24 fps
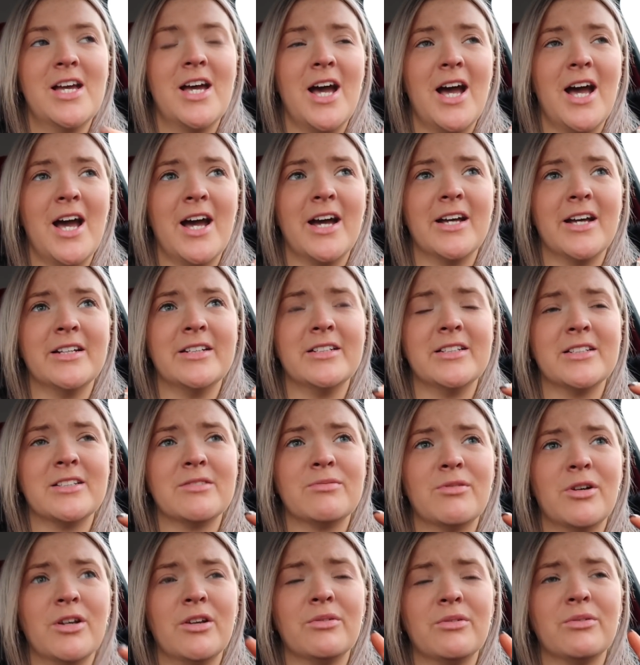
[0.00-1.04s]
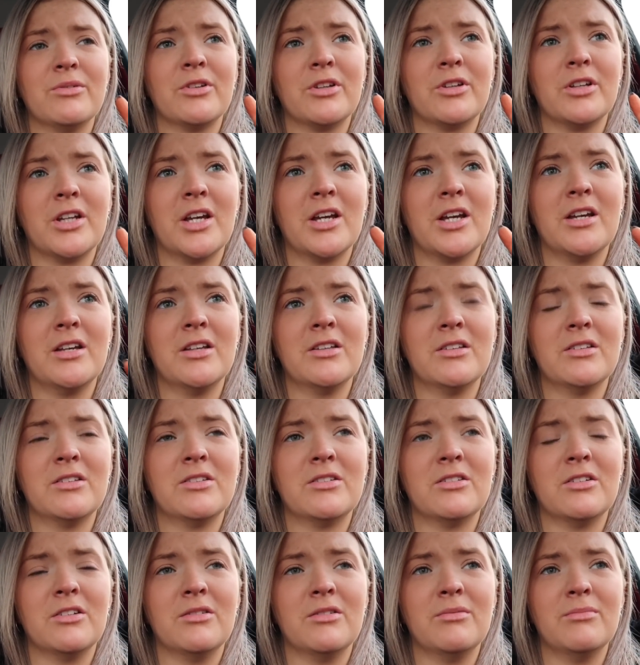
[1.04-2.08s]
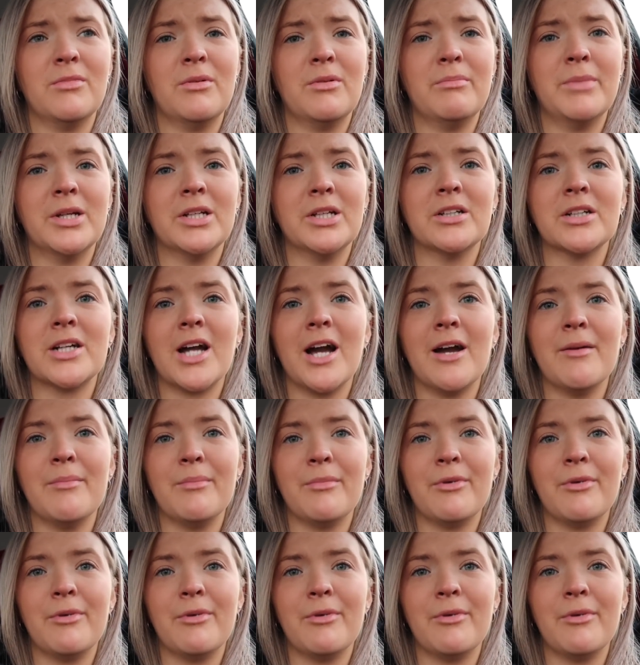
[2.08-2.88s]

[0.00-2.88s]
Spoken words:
and what else was I gonna get? Some milk and